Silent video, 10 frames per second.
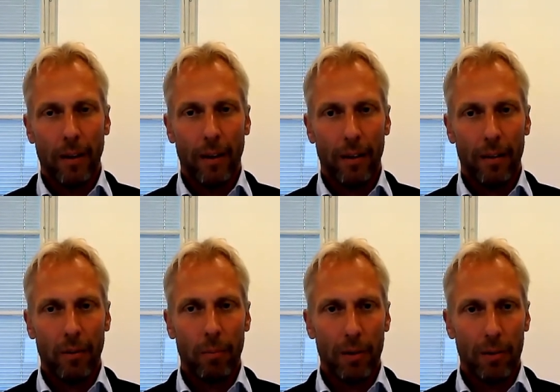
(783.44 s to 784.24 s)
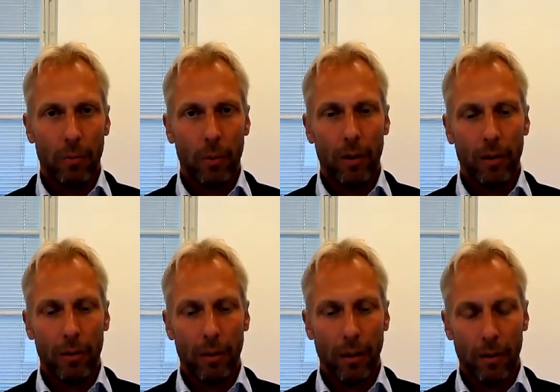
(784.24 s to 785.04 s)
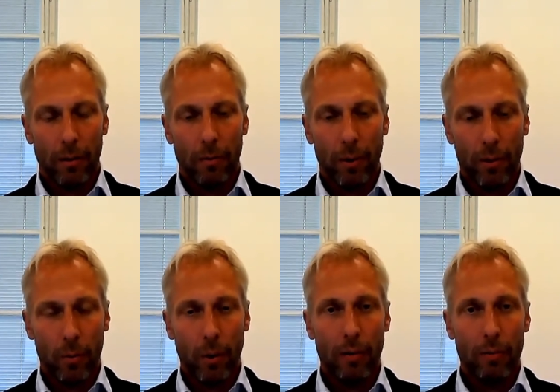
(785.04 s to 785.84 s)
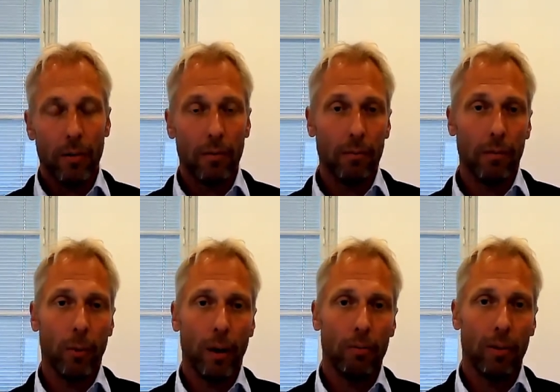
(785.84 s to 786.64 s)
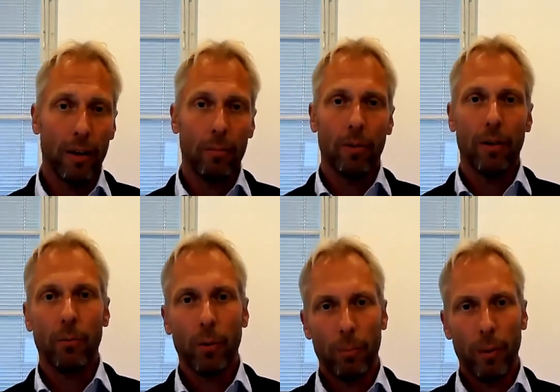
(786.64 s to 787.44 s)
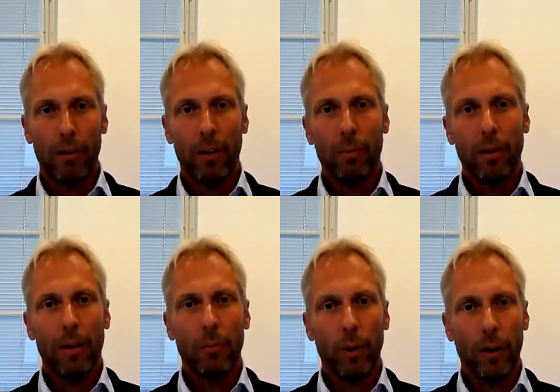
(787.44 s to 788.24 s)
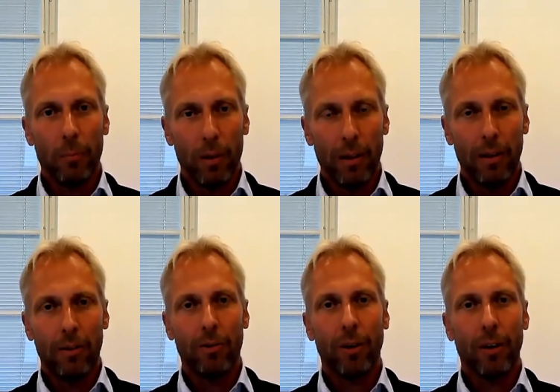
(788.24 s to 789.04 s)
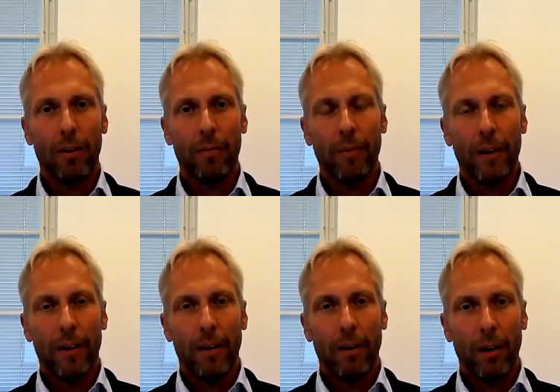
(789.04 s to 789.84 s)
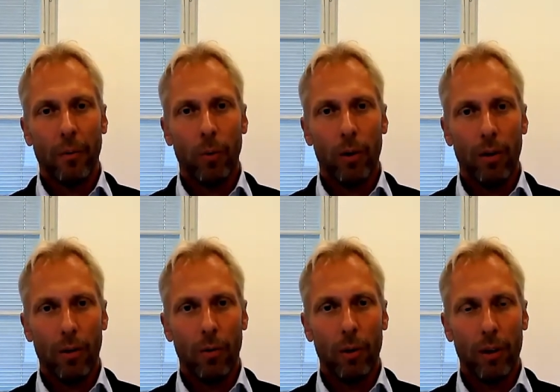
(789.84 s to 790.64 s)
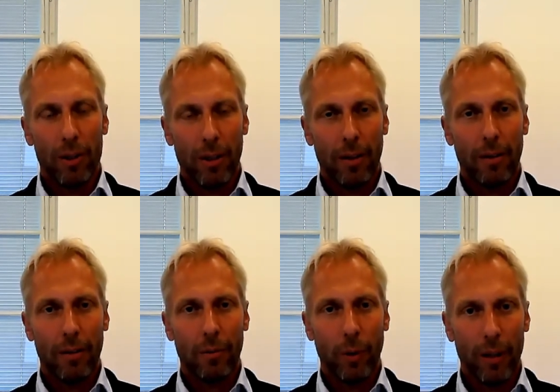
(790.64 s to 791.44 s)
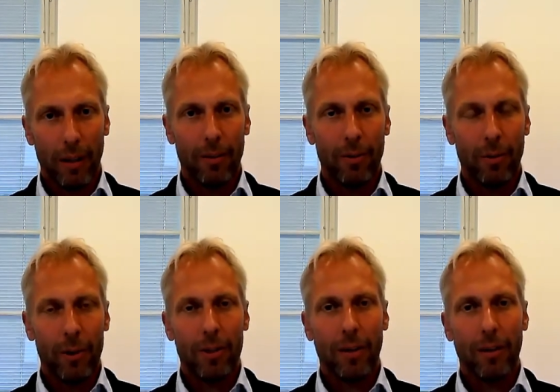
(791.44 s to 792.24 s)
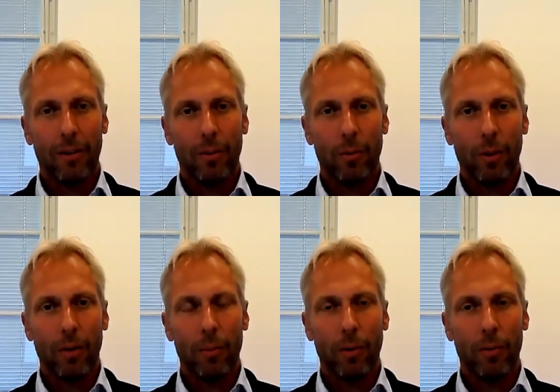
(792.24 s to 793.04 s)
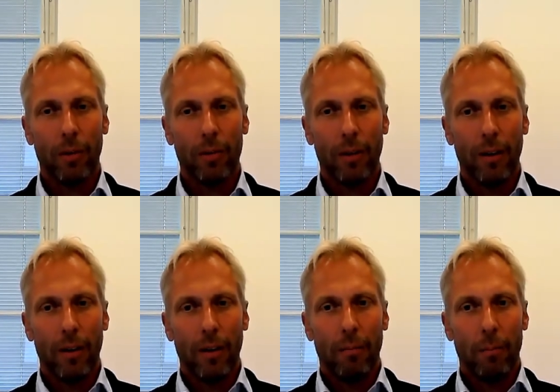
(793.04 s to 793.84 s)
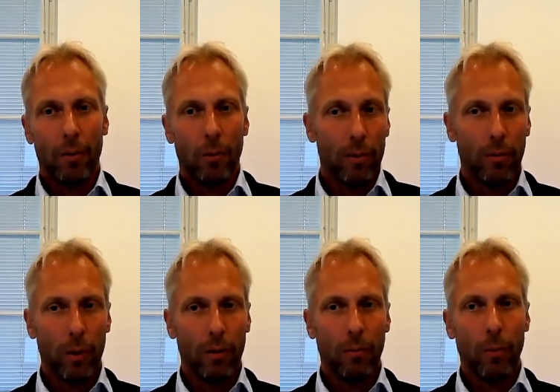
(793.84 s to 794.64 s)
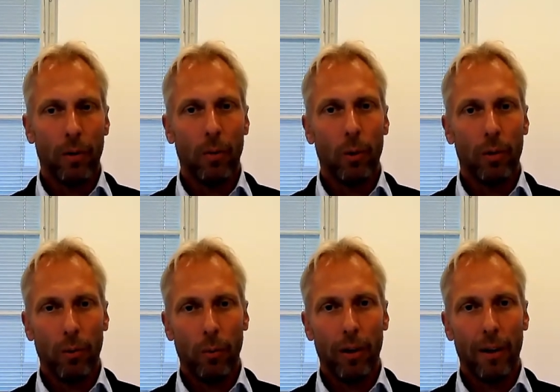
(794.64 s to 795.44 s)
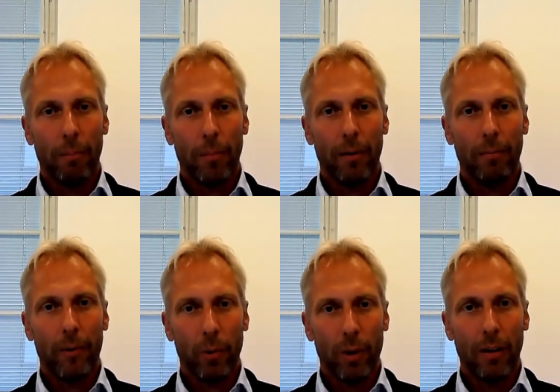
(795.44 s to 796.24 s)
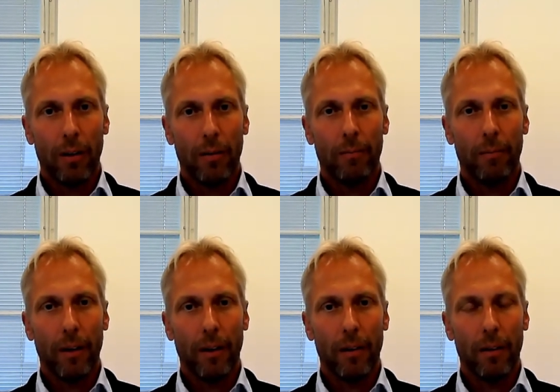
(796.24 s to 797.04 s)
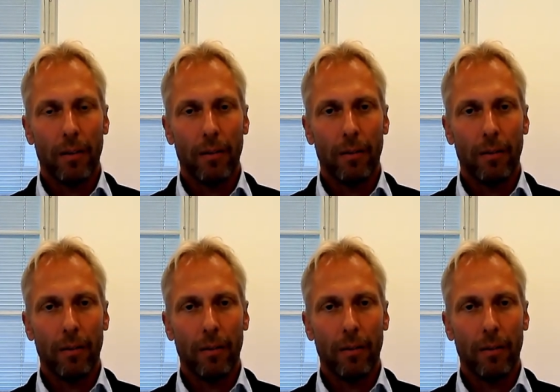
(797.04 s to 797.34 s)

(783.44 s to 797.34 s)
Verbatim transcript: Uh, that means that we first of all have we have time together we spend time together we eat dinners together uh, we know each other we get to know each other during that process but also we, we know what to do with the company together uh,